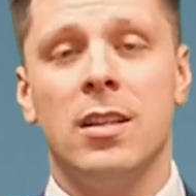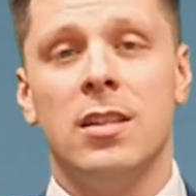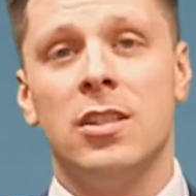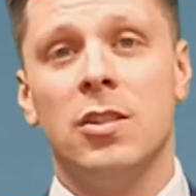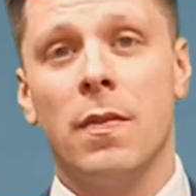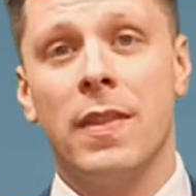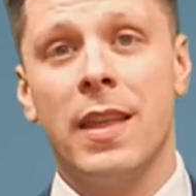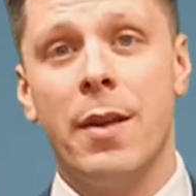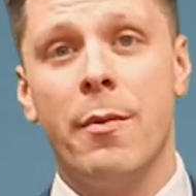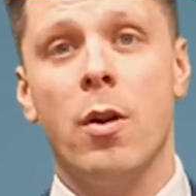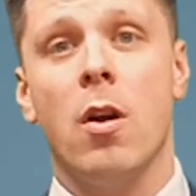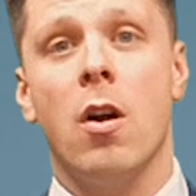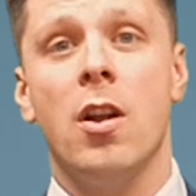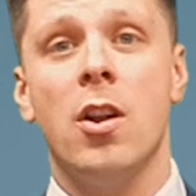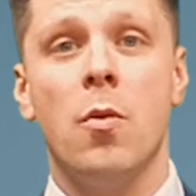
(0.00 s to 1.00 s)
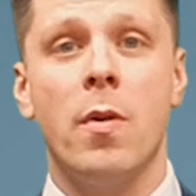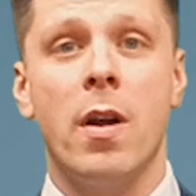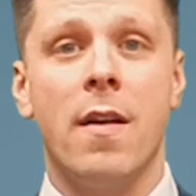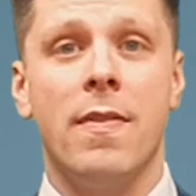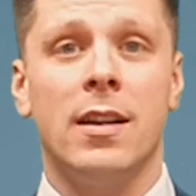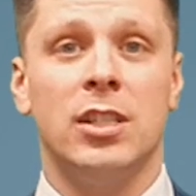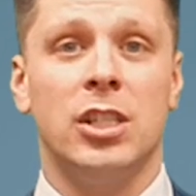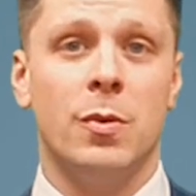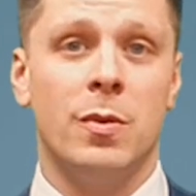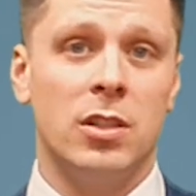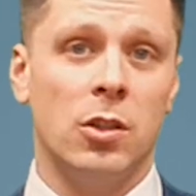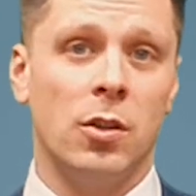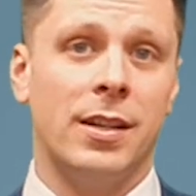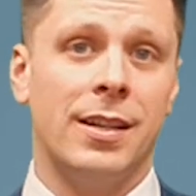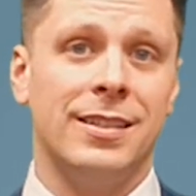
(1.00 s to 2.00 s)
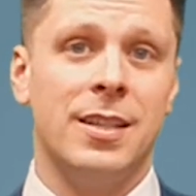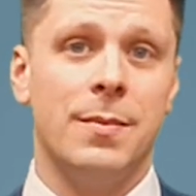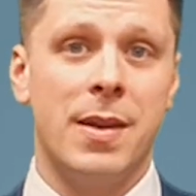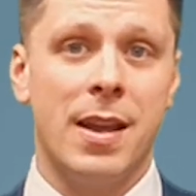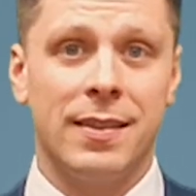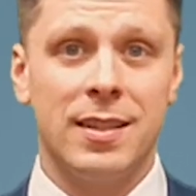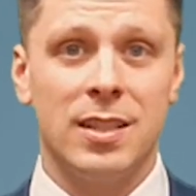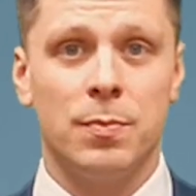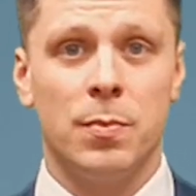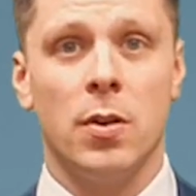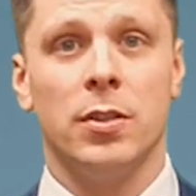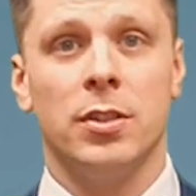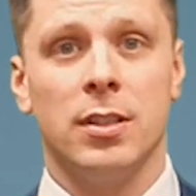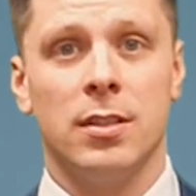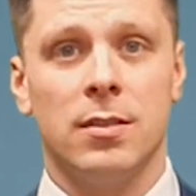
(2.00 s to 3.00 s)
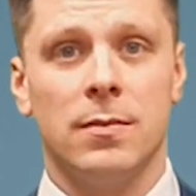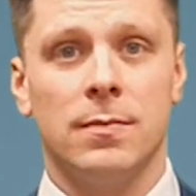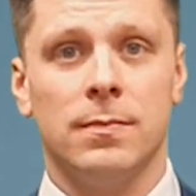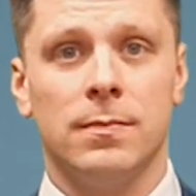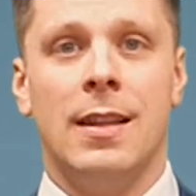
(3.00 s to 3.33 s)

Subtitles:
so they were unaware that she was looking to make this purchase.